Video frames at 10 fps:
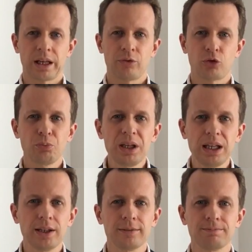And for
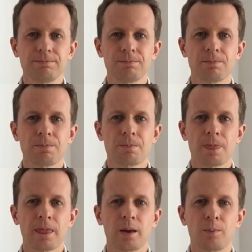me,
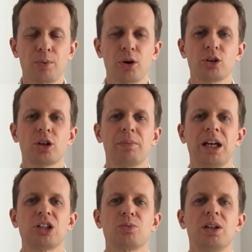project
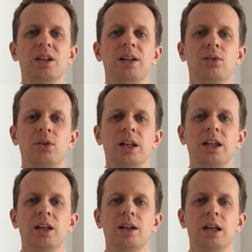management is
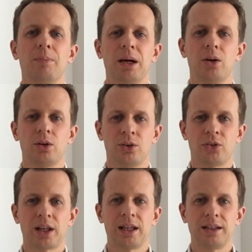really about
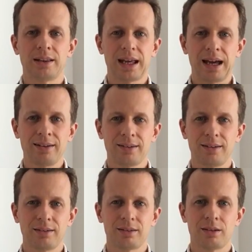understanding the as
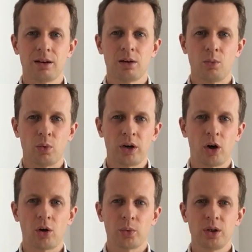is, where
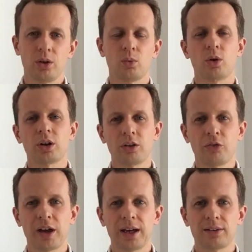are we, what are the
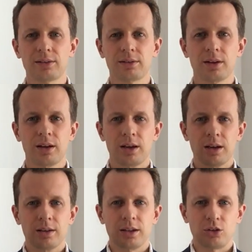facts,
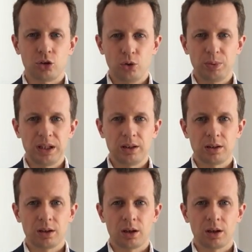the to be,